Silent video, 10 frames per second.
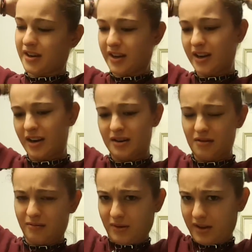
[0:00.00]
And I
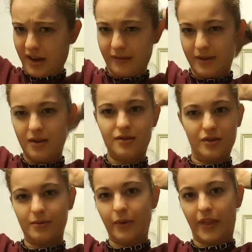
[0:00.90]
don't really have any
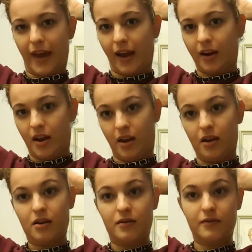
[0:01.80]
trouble with acne,
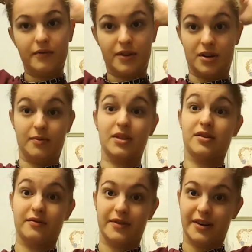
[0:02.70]
which I'm
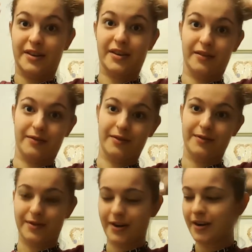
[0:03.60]
also very thankful
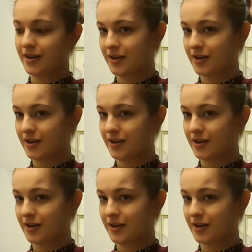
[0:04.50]
for.